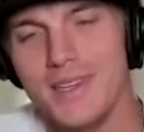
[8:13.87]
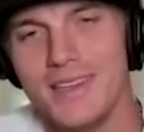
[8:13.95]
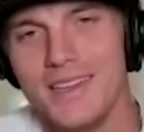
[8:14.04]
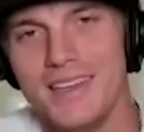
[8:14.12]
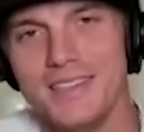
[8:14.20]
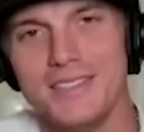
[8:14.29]

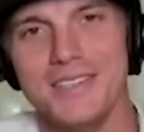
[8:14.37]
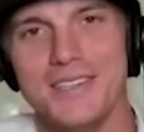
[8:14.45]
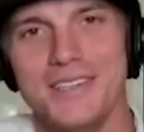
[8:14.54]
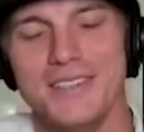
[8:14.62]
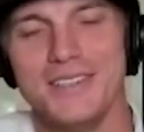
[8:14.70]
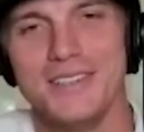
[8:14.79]
And
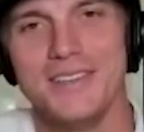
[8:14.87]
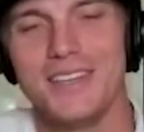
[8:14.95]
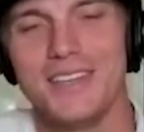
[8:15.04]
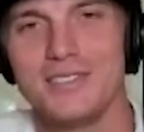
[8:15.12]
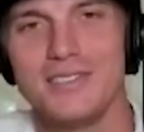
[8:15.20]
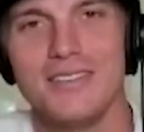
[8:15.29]
uh,
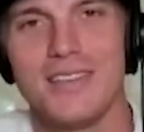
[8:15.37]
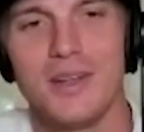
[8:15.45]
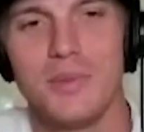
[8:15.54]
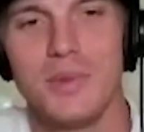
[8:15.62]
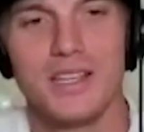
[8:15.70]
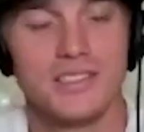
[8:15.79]
I just looked at
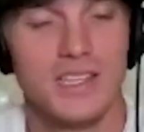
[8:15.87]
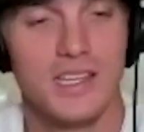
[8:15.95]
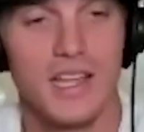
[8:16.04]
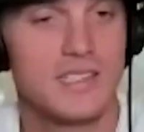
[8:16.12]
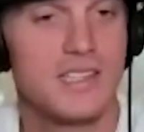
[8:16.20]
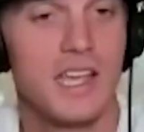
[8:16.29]
him and I,
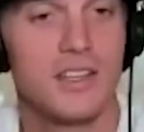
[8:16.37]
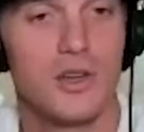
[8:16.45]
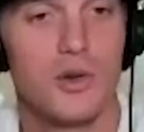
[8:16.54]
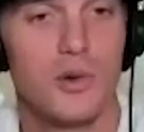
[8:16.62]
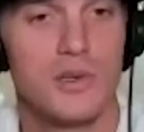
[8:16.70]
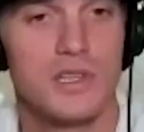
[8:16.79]
and I sang the
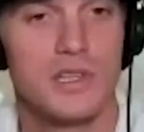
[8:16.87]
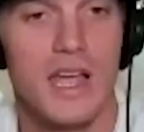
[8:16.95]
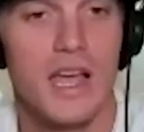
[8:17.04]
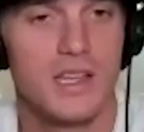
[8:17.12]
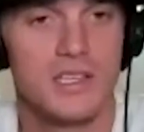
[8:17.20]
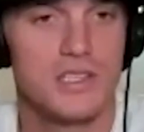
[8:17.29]
chorus of
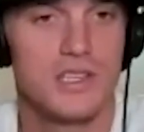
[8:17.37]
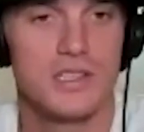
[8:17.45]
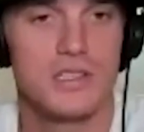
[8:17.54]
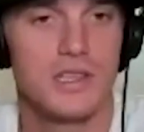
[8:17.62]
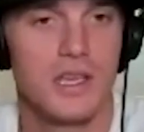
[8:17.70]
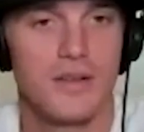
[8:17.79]
Dallas,
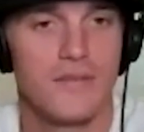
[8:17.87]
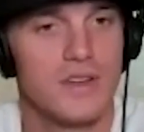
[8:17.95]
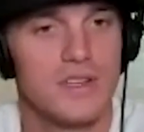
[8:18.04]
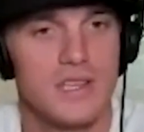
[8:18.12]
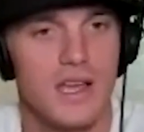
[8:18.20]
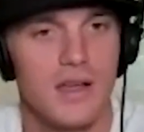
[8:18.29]
just kind of
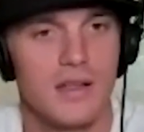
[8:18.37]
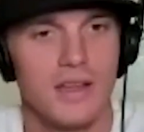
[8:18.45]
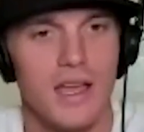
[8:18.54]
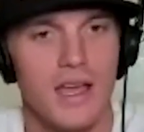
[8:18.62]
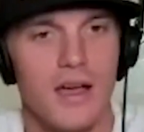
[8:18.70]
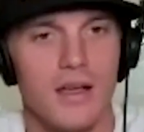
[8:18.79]
freestyled it
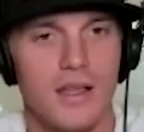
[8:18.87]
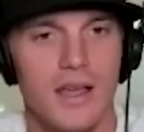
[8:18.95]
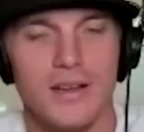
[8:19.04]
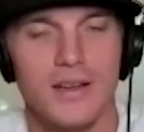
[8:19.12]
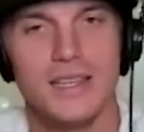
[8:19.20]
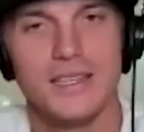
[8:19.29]
out
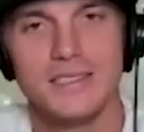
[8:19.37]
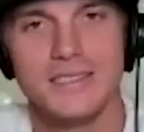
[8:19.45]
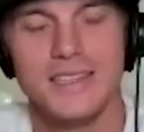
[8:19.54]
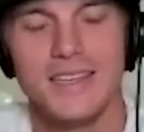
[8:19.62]
how it is.